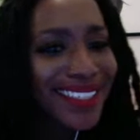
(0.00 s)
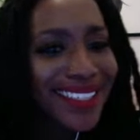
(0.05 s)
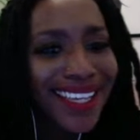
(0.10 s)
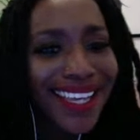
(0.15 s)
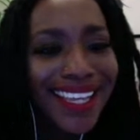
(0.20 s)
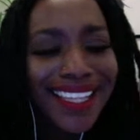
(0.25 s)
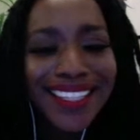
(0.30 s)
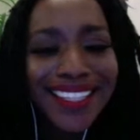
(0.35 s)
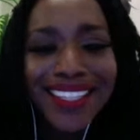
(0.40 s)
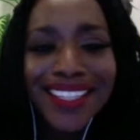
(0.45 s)

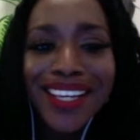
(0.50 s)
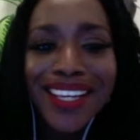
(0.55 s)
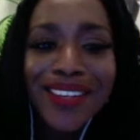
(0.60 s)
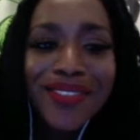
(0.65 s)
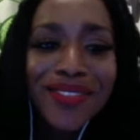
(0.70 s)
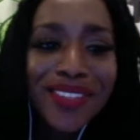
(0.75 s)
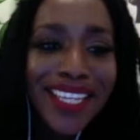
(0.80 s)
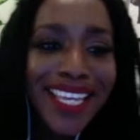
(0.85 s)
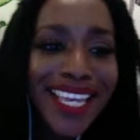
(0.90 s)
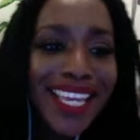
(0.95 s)
I
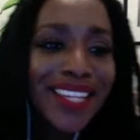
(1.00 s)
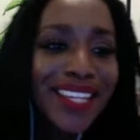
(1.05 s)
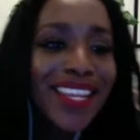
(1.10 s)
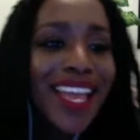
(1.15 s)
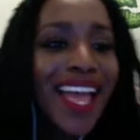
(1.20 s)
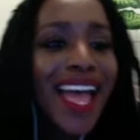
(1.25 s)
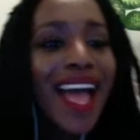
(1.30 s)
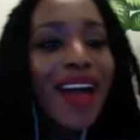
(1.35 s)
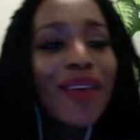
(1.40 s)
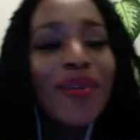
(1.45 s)
love it. And
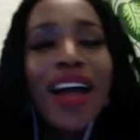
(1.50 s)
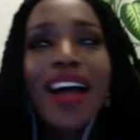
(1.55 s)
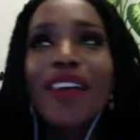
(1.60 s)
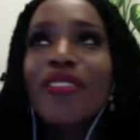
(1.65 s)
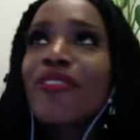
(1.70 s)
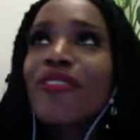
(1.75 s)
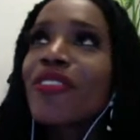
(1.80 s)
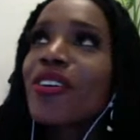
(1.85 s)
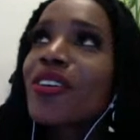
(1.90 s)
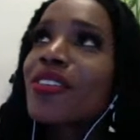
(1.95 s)

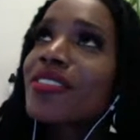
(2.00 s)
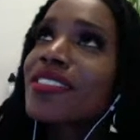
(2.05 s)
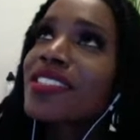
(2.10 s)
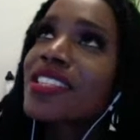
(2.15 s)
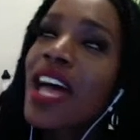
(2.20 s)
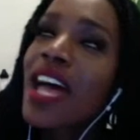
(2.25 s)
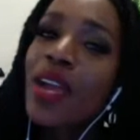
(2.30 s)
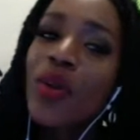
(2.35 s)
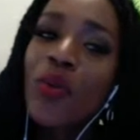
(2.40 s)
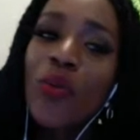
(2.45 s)
at first,
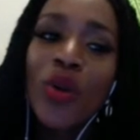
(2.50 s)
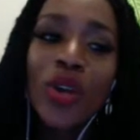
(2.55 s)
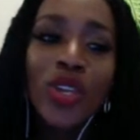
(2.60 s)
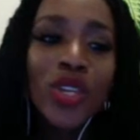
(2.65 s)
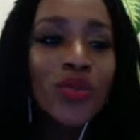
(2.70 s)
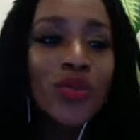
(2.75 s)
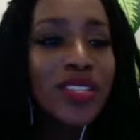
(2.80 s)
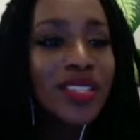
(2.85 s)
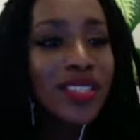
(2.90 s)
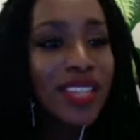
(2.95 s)
like, were
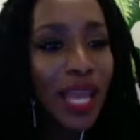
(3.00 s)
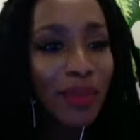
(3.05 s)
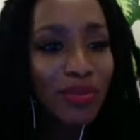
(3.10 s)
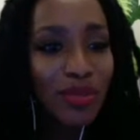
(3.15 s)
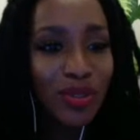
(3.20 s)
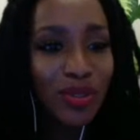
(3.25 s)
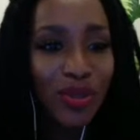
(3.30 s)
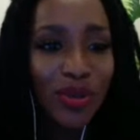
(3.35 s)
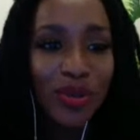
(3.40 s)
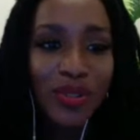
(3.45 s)
you
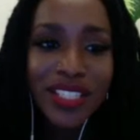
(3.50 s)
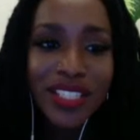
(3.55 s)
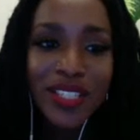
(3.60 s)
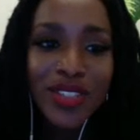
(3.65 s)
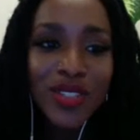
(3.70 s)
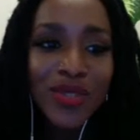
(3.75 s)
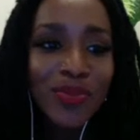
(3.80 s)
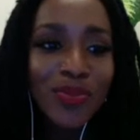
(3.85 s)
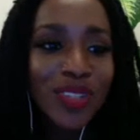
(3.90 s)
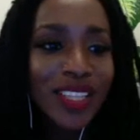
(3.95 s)
skeptical?
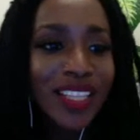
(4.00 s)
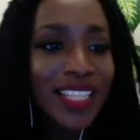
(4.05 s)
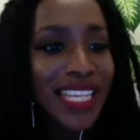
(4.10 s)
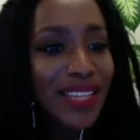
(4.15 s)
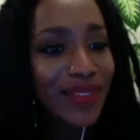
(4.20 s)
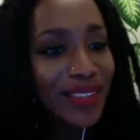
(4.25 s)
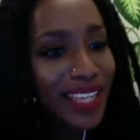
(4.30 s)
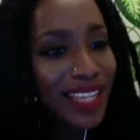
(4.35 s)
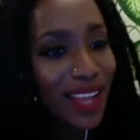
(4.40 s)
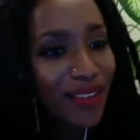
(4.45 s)
Did you
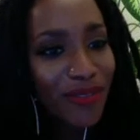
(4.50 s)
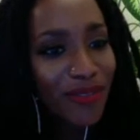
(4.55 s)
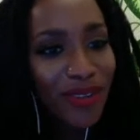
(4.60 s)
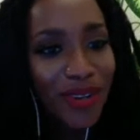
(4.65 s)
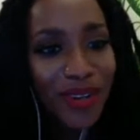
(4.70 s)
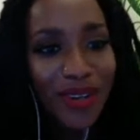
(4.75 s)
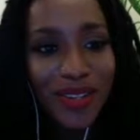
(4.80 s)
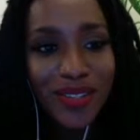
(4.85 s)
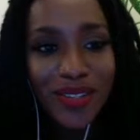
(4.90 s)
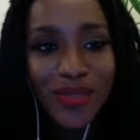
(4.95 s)
believe it at
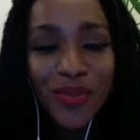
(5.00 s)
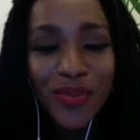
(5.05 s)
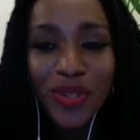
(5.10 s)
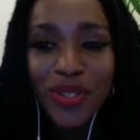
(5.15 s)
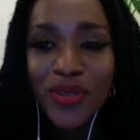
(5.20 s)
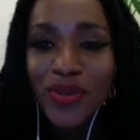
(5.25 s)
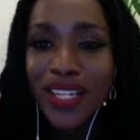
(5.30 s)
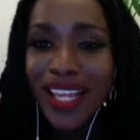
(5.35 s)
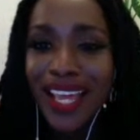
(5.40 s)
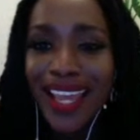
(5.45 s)
first? Were
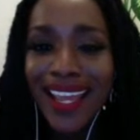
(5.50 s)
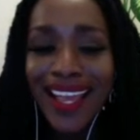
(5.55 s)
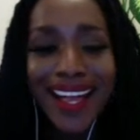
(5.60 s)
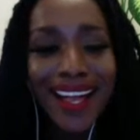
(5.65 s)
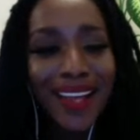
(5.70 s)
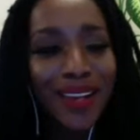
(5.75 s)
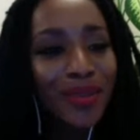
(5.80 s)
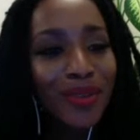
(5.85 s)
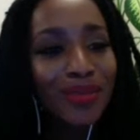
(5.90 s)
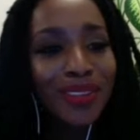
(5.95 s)
you like,
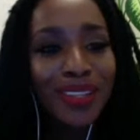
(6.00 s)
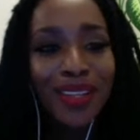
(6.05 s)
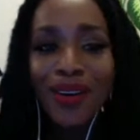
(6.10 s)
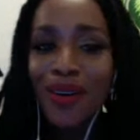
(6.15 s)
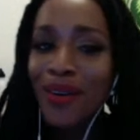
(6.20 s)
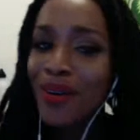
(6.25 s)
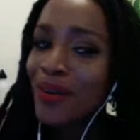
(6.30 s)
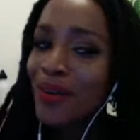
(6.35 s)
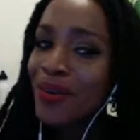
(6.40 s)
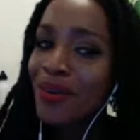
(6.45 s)
I don't
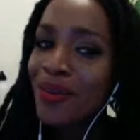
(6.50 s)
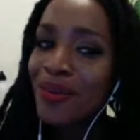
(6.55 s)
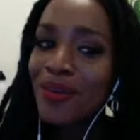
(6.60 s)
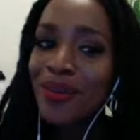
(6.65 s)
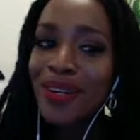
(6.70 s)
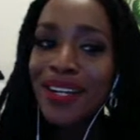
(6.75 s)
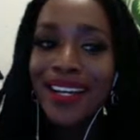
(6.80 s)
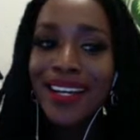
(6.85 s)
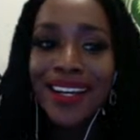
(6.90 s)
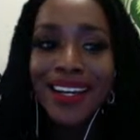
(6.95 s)

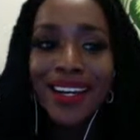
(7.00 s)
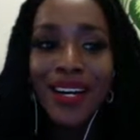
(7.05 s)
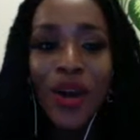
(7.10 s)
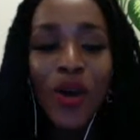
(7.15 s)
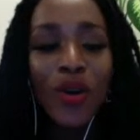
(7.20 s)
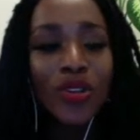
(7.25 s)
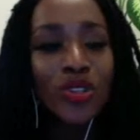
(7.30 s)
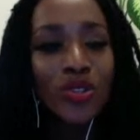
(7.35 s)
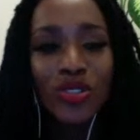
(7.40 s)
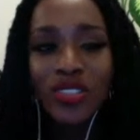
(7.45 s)
know?
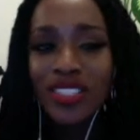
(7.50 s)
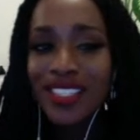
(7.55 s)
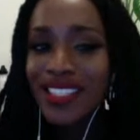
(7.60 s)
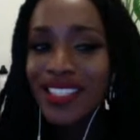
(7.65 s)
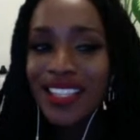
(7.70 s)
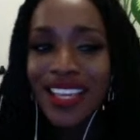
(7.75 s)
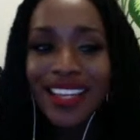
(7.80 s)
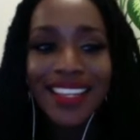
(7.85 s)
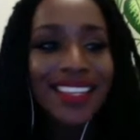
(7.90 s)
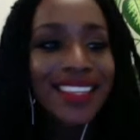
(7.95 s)
Or you
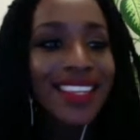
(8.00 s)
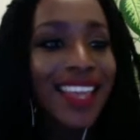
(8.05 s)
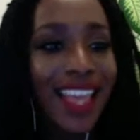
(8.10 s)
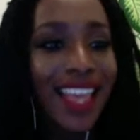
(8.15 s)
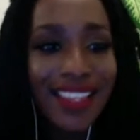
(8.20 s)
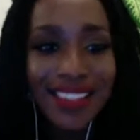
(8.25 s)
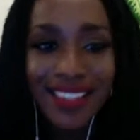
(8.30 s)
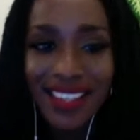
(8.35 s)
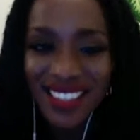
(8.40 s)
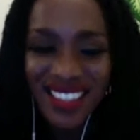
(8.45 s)
just said,
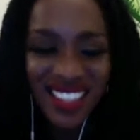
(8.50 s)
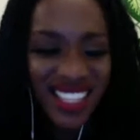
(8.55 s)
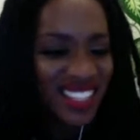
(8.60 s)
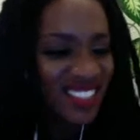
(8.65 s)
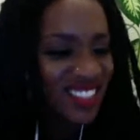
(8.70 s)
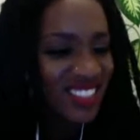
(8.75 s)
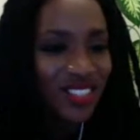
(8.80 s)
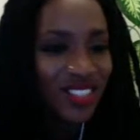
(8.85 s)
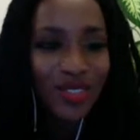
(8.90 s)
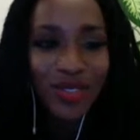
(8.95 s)
yes, let's
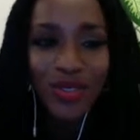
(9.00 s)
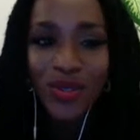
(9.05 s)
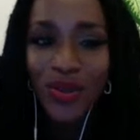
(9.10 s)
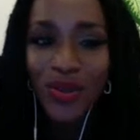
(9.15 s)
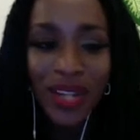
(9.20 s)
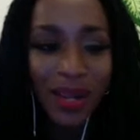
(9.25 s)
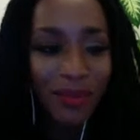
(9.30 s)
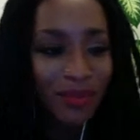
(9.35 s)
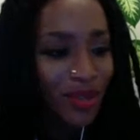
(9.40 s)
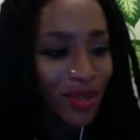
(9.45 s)
just do
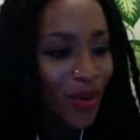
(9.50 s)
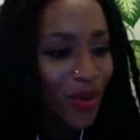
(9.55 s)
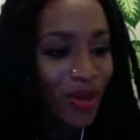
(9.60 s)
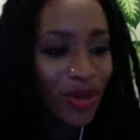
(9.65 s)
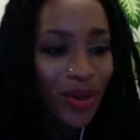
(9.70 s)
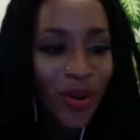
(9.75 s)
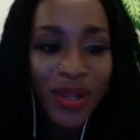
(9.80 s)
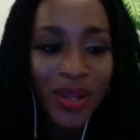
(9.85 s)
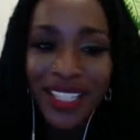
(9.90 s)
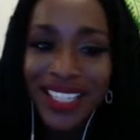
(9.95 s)
it. I'm going
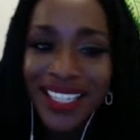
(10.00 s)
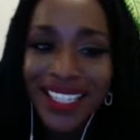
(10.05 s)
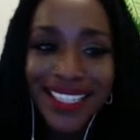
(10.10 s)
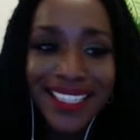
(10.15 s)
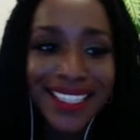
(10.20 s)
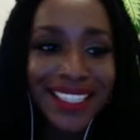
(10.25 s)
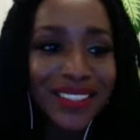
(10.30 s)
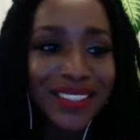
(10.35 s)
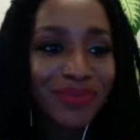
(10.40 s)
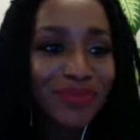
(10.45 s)
all
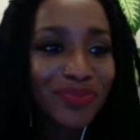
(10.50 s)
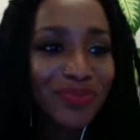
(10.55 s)
in.